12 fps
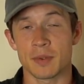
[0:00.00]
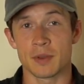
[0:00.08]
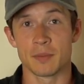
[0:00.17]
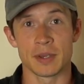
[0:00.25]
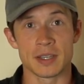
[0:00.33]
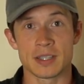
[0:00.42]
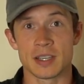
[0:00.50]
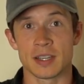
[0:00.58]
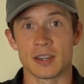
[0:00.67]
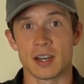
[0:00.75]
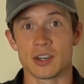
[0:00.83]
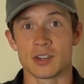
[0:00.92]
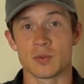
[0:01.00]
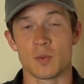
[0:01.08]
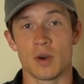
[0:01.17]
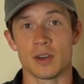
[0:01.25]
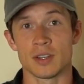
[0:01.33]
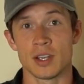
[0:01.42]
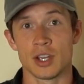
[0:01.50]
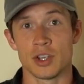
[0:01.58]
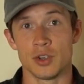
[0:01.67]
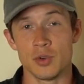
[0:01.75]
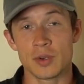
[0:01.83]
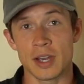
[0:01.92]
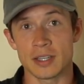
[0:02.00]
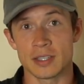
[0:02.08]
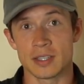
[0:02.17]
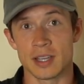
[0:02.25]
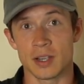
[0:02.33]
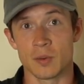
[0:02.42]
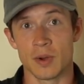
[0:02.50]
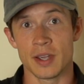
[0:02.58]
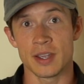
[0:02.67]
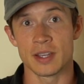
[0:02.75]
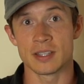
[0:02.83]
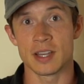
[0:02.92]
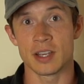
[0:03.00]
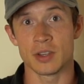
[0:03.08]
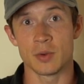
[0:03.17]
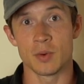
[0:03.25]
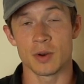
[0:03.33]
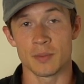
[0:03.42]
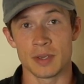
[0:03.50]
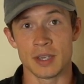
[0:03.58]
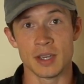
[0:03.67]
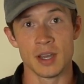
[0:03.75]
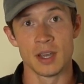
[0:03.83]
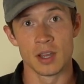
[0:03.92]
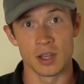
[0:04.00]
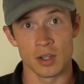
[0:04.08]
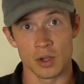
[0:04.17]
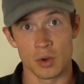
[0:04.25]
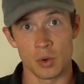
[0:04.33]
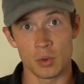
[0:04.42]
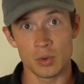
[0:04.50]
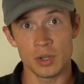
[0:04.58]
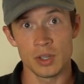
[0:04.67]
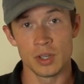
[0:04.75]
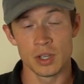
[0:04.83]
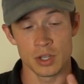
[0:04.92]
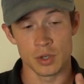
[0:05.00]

but the biggest thing that I just want you guys to take away is that you want to be cold,